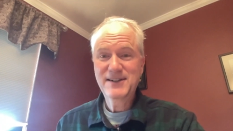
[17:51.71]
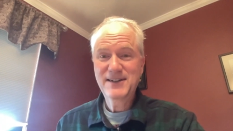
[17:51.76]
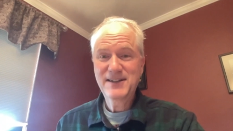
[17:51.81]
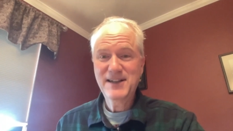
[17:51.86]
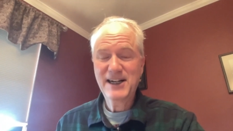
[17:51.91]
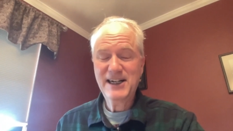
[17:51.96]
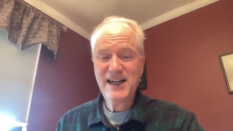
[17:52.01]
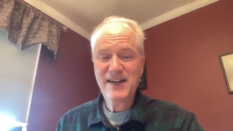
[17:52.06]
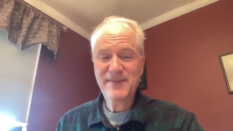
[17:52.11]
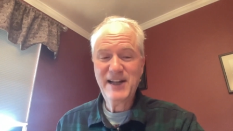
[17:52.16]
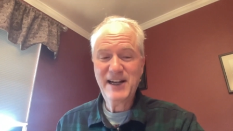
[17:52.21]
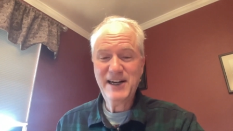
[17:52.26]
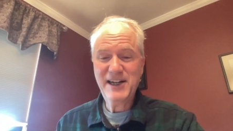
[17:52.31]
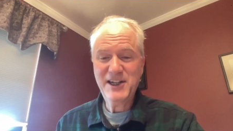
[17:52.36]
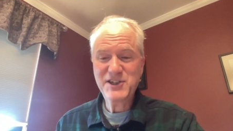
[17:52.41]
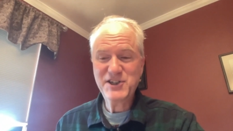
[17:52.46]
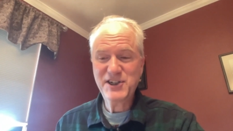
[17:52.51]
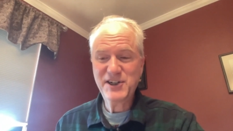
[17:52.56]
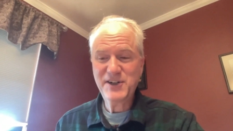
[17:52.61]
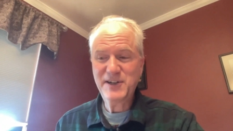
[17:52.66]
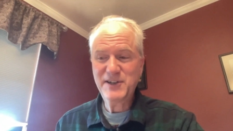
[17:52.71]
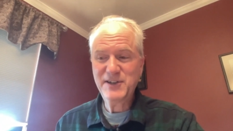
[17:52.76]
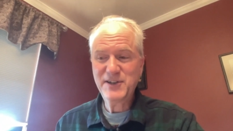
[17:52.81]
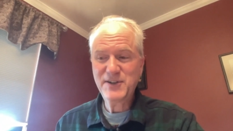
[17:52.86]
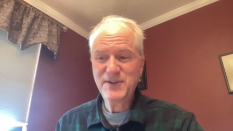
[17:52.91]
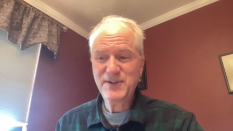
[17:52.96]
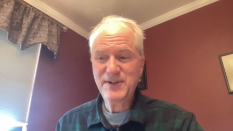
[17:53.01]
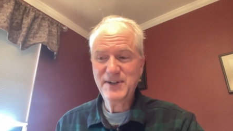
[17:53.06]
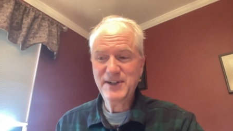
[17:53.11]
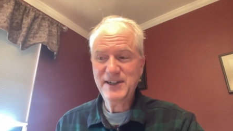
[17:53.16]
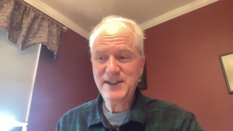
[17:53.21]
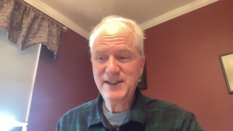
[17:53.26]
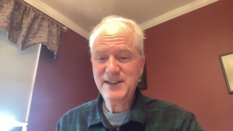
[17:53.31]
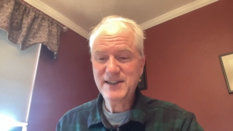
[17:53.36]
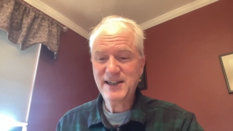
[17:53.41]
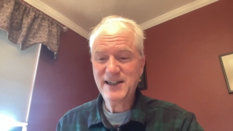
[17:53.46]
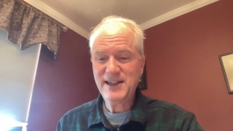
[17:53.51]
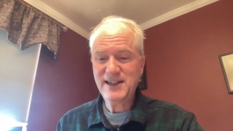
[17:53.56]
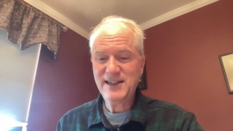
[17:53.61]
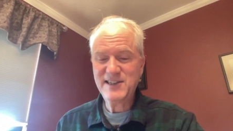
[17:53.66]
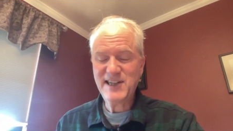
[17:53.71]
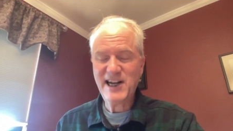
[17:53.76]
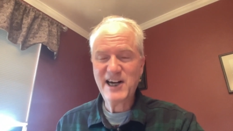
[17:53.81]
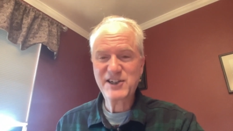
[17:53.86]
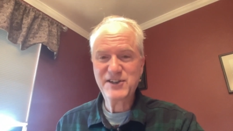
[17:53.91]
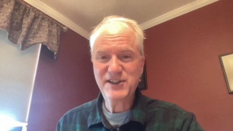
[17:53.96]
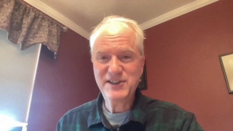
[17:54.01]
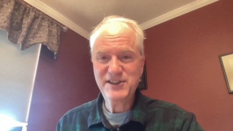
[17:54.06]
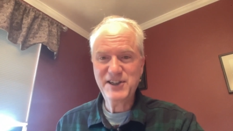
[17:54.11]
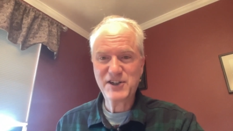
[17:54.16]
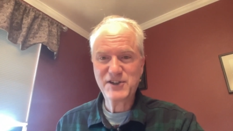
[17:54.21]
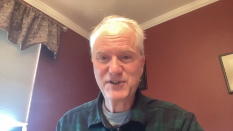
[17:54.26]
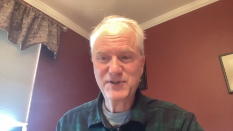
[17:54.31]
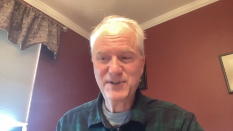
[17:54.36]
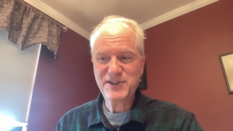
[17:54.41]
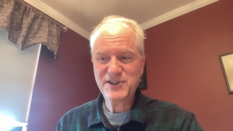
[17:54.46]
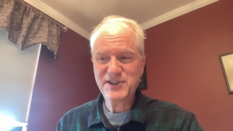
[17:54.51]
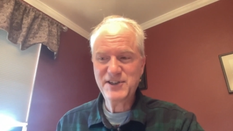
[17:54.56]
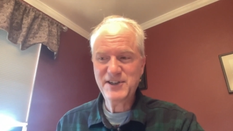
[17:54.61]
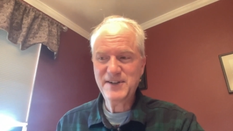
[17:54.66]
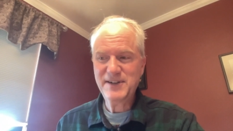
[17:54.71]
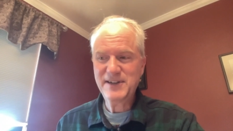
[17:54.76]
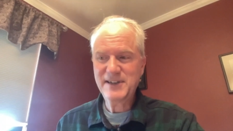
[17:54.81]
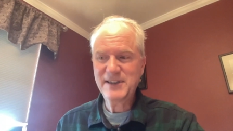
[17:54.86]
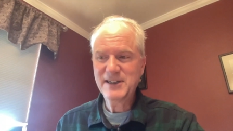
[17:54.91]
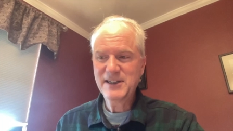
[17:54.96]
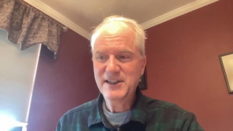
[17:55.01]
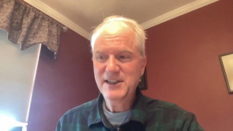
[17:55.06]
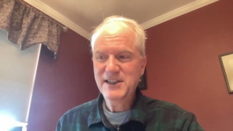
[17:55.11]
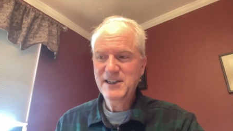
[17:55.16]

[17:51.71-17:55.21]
Like I've got an engineering degree. It's actually industrial engineering.